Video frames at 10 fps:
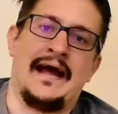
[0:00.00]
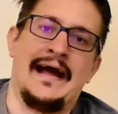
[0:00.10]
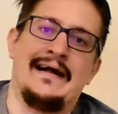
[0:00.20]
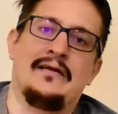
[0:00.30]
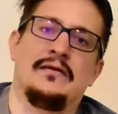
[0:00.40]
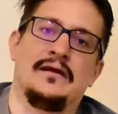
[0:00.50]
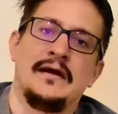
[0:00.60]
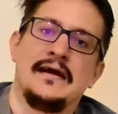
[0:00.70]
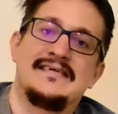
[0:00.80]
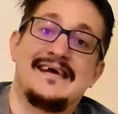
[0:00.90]
ale.
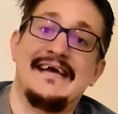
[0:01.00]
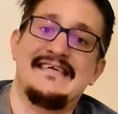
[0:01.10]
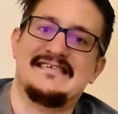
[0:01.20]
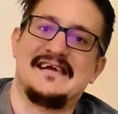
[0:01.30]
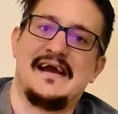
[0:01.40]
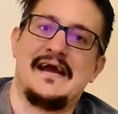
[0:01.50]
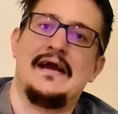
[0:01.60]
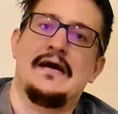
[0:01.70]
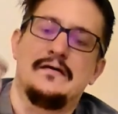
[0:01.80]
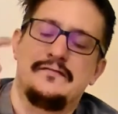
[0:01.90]
Tasty,
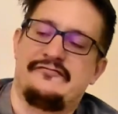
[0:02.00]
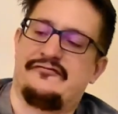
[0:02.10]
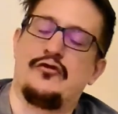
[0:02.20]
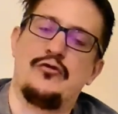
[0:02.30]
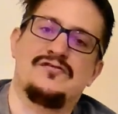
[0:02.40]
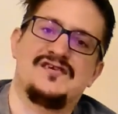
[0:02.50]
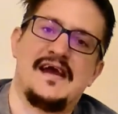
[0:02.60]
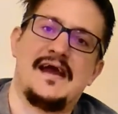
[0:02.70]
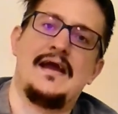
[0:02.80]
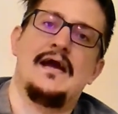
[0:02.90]

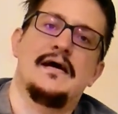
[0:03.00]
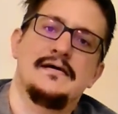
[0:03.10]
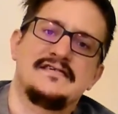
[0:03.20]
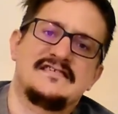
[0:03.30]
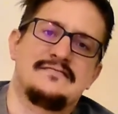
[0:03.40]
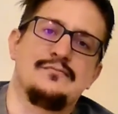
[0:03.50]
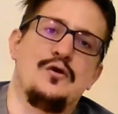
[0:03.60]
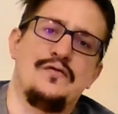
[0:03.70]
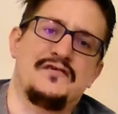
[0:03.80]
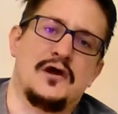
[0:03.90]
fruity,
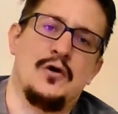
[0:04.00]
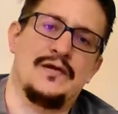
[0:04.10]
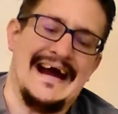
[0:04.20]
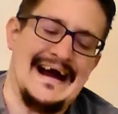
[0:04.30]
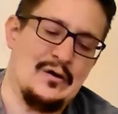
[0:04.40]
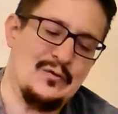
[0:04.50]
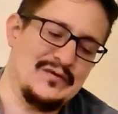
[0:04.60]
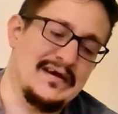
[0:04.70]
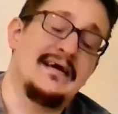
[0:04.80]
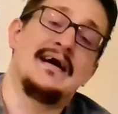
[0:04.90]
smooth to go
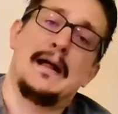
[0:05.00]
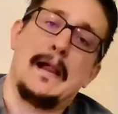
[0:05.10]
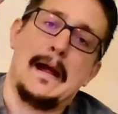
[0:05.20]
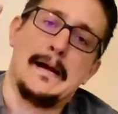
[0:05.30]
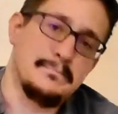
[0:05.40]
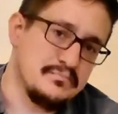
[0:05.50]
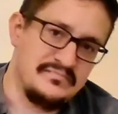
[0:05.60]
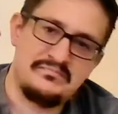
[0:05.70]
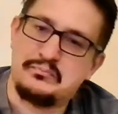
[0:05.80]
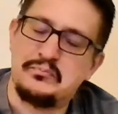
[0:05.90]
down.
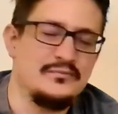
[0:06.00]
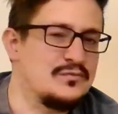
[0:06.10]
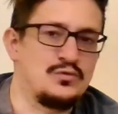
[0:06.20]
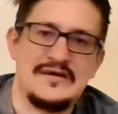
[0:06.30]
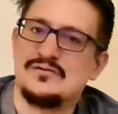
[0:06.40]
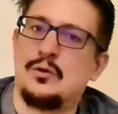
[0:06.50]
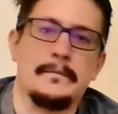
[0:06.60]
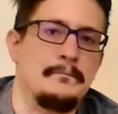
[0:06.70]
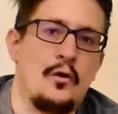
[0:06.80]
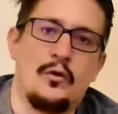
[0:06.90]
Just
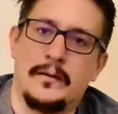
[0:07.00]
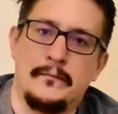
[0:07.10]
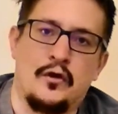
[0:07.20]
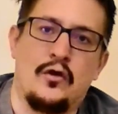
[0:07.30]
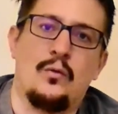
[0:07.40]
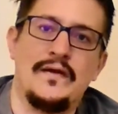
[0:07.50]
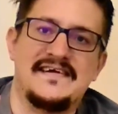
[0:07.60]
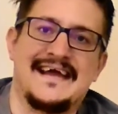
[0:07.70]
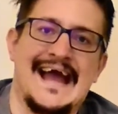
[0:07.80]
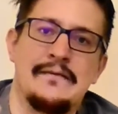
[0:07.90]
want more and more. Wish
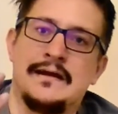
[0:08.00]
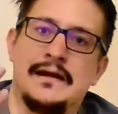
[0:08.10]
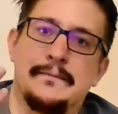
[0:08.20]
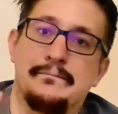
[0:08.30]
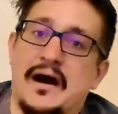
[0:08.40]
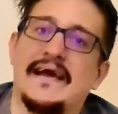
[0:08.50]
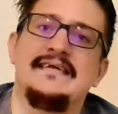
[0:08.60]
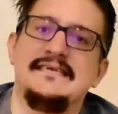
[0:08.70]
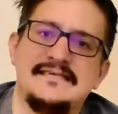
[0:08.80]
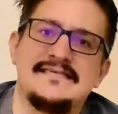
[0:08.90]
it came in a
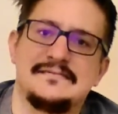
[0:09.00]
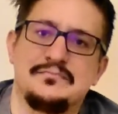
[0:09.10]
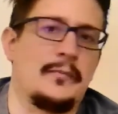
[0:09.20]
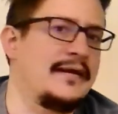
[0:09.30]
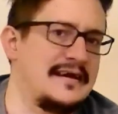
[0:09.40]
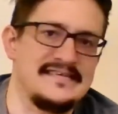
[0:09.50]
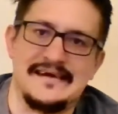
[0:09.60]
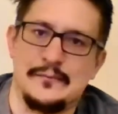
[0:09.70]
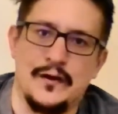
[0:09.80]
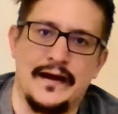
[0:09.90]
pint. Probably does
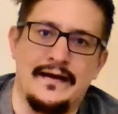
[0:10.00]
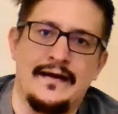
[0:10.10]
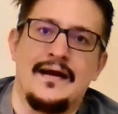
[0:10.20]
somewhere.